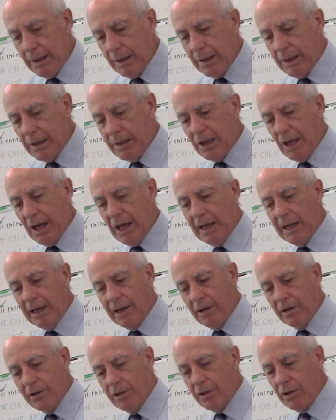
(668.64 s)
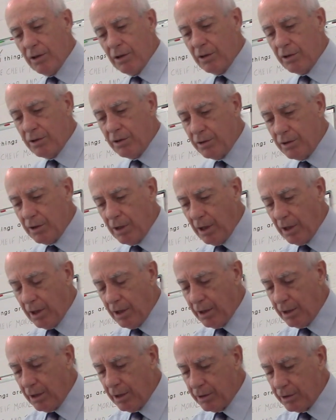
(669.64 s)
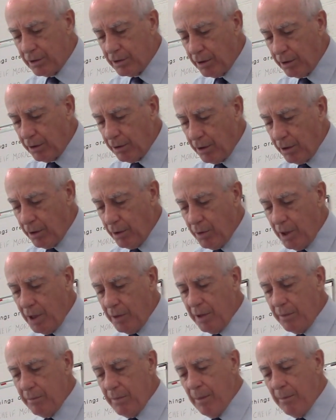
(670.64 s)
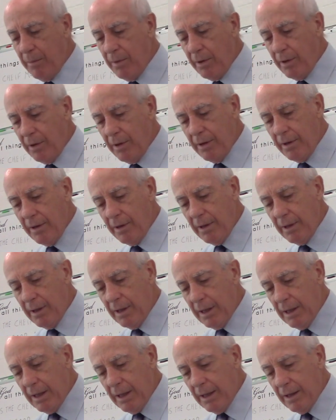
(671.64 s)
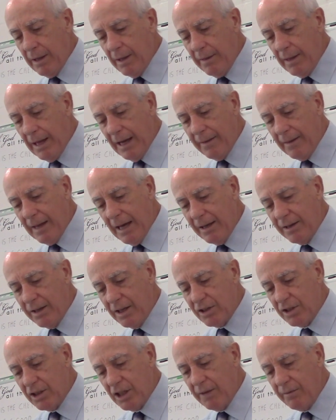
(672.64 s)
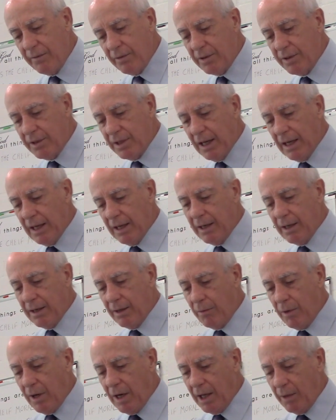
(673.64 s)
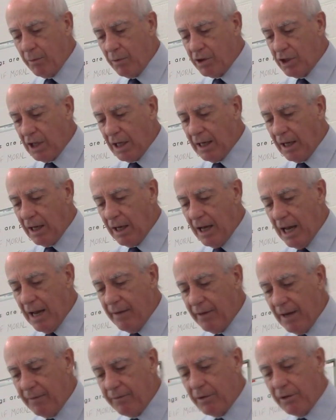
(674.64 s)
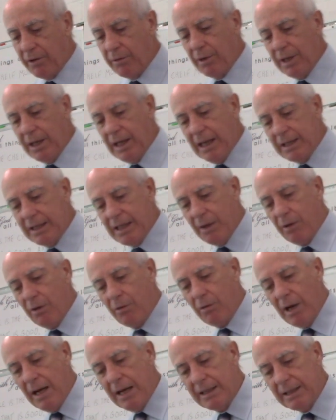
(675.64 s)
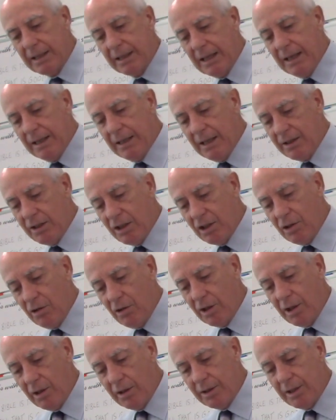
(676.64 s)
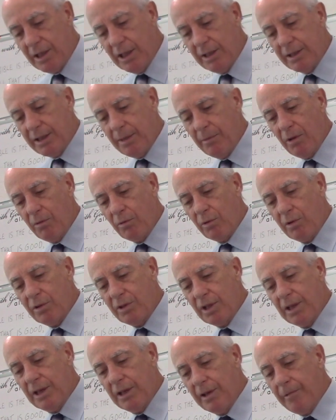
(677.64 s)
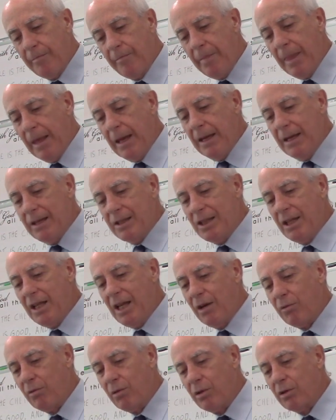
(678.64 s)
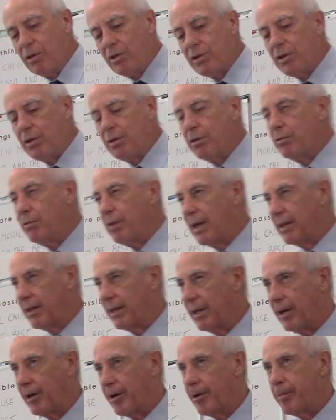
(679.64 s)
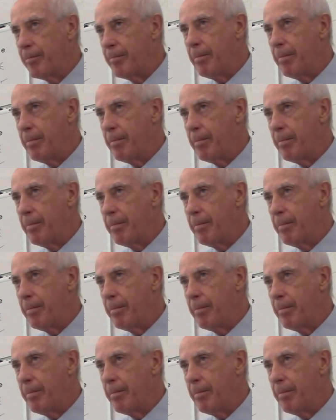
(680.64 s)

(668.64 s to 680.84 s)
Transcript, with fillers: saying, Sir, we remember that deceiver said, while he was yet alive, after 3 days I will rise again. Let's just look and see some of the words in here. See that word sir right there.